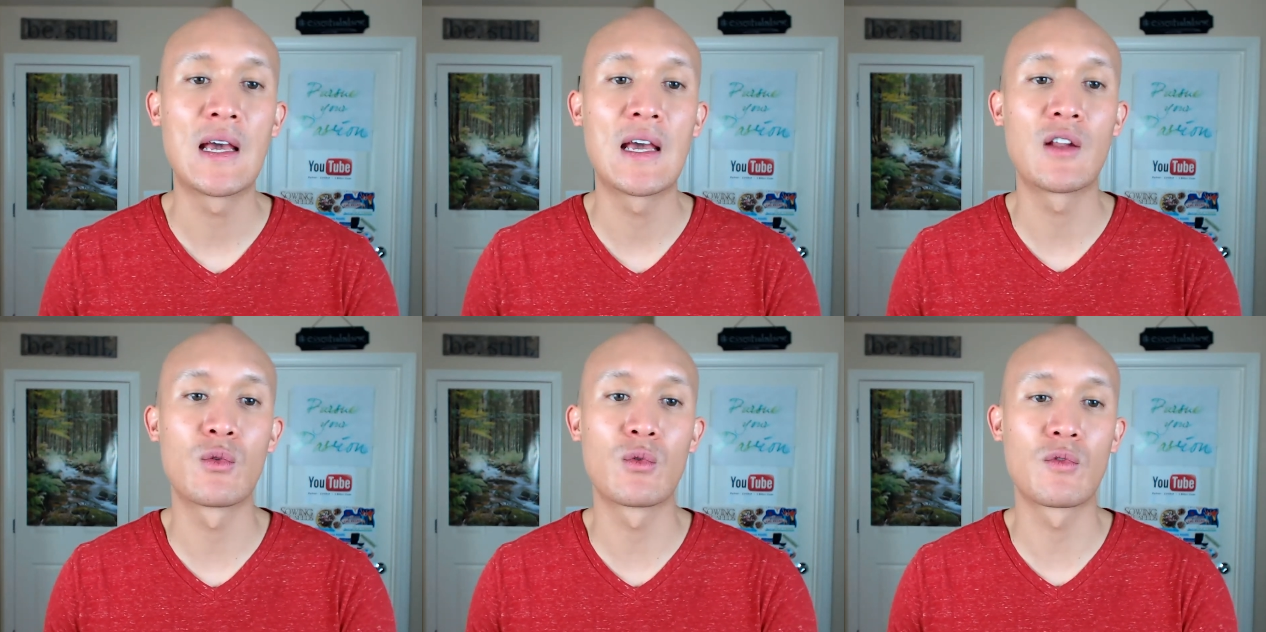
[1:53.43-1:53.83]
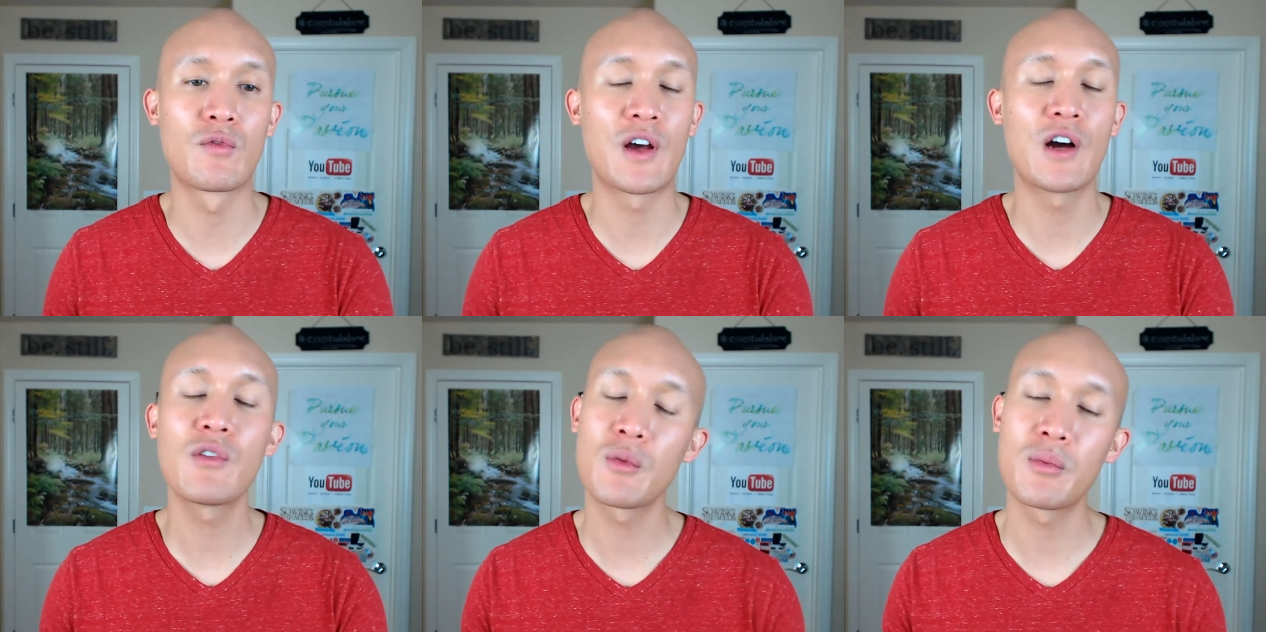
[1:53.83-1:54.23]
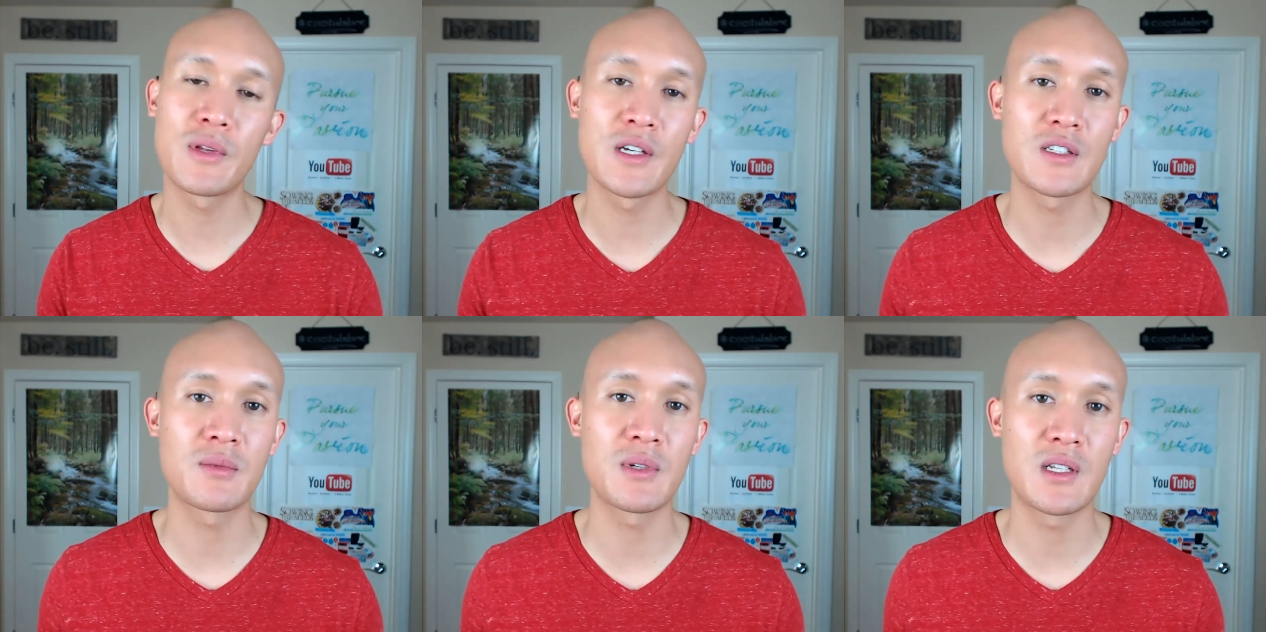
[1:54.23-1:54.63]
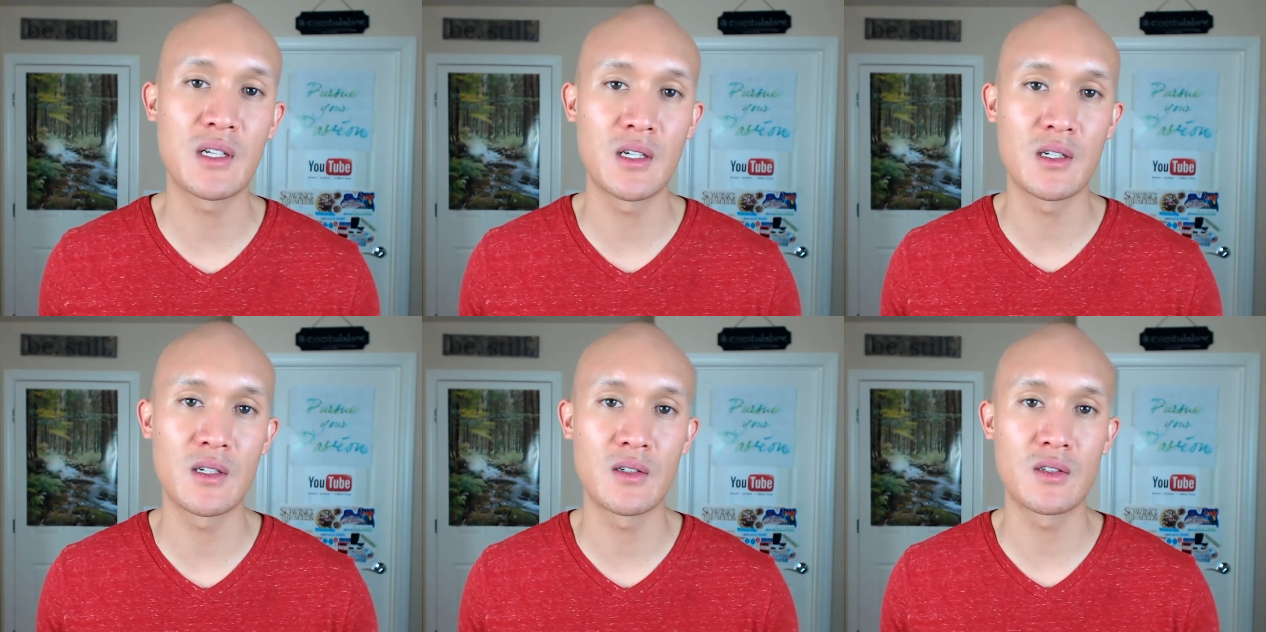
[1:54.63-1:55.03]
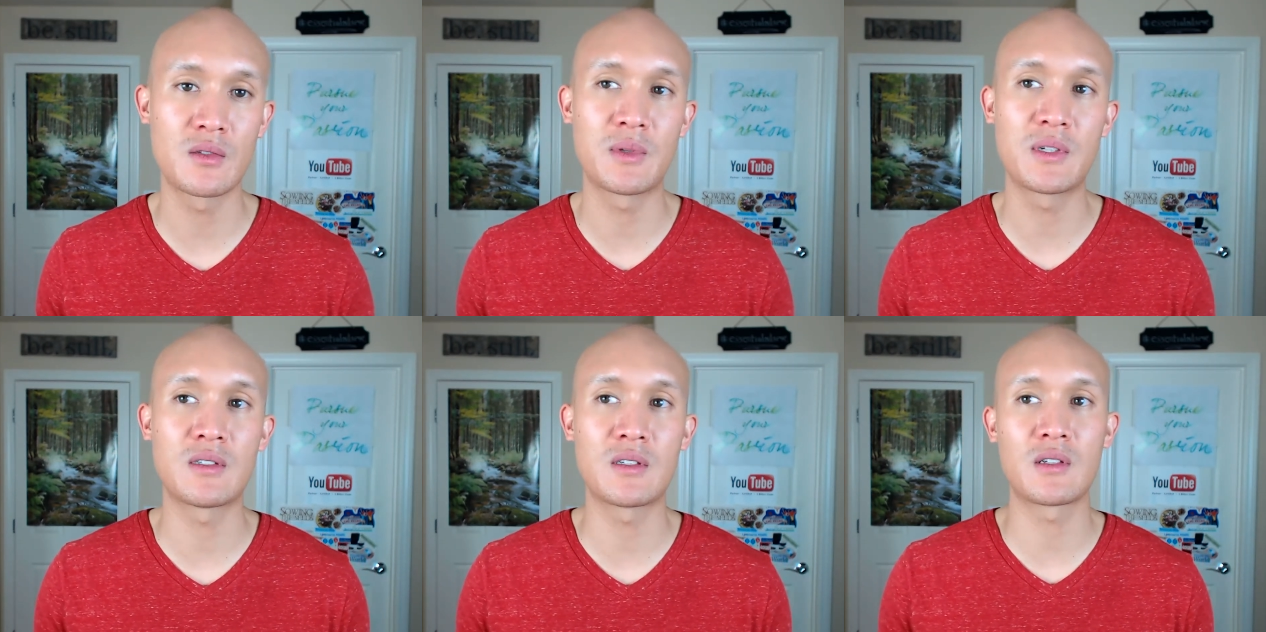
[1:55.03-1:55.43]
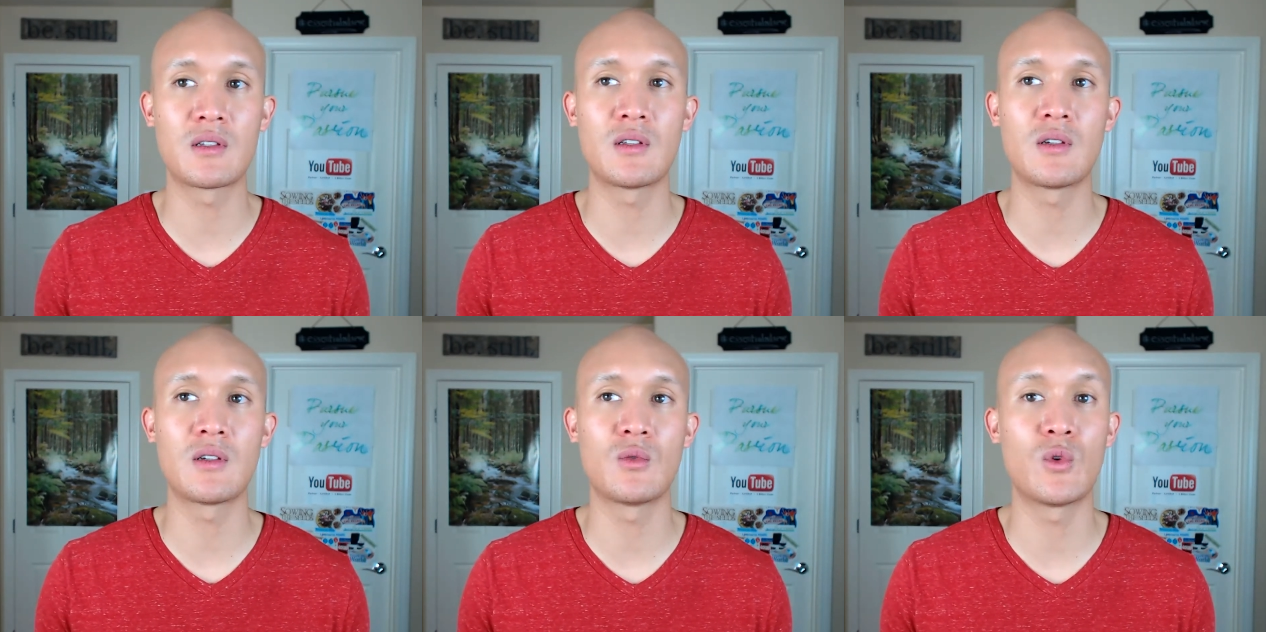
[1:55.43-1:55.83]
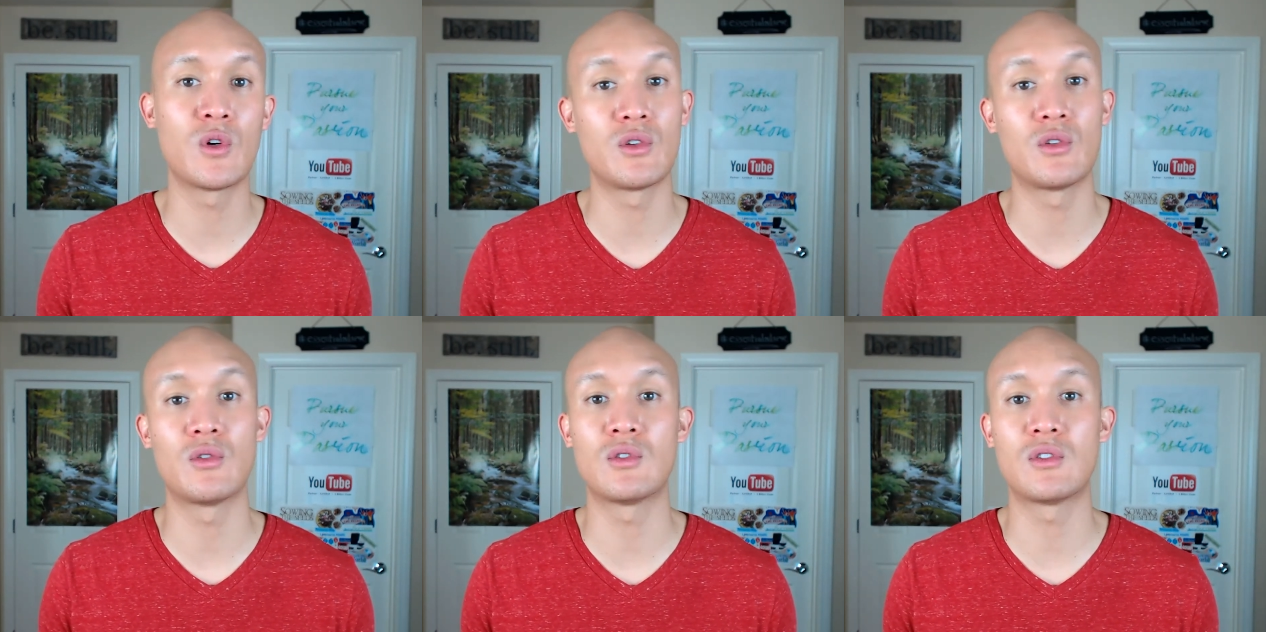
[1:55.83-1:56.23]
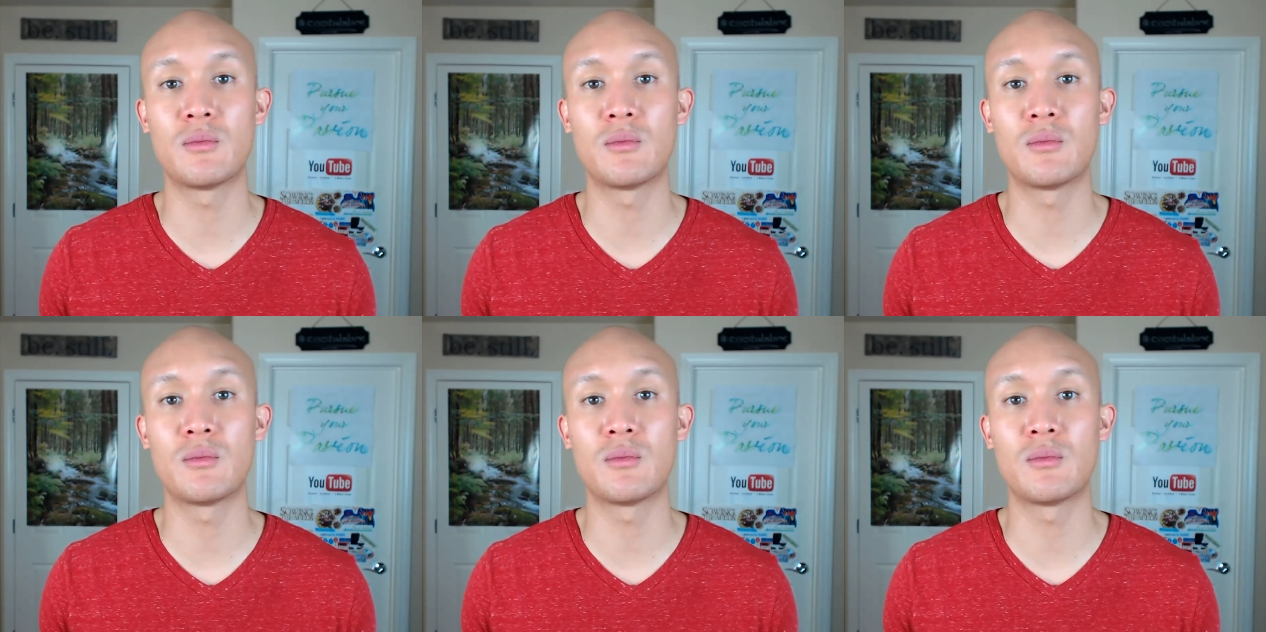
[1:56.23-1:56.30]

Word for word: And valve replacement is basically what